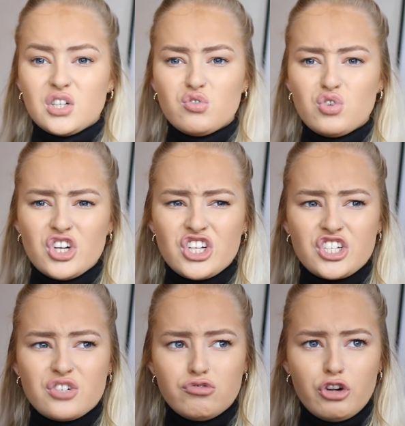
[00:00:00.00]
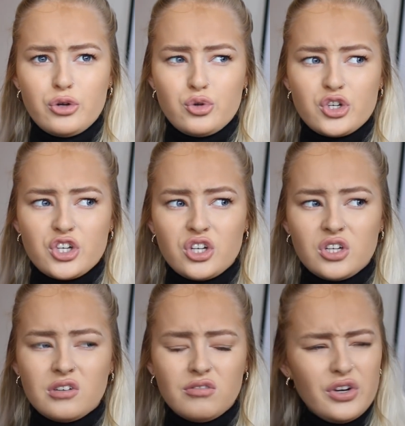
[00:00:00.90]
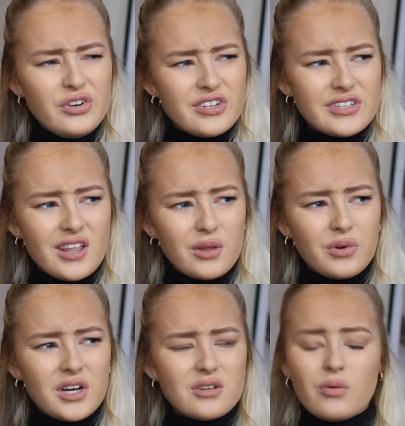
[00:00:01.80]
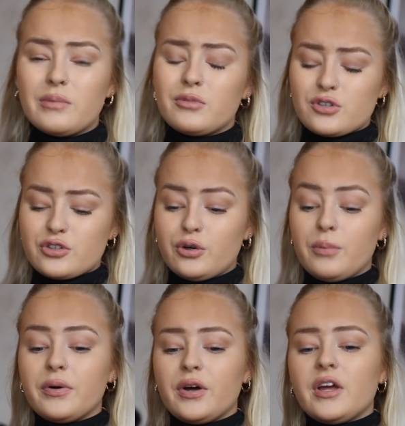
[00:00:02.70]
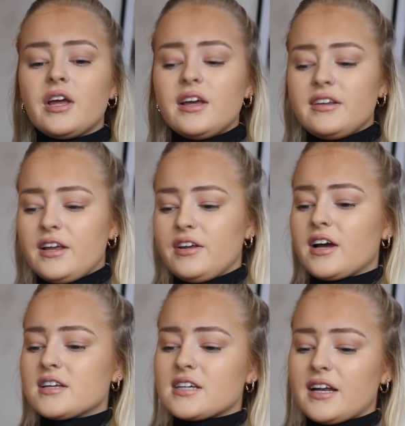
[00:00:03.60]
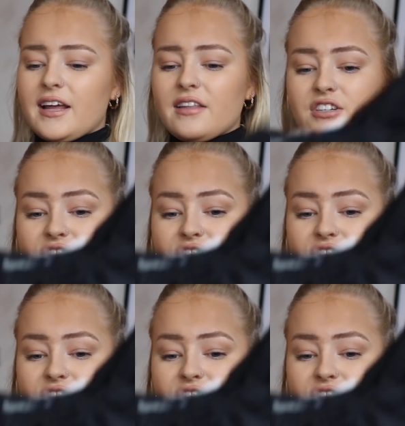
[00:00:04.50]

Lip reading: ruched, is that the word? Oh, I'm not sure. But yeah, you guys kind of get the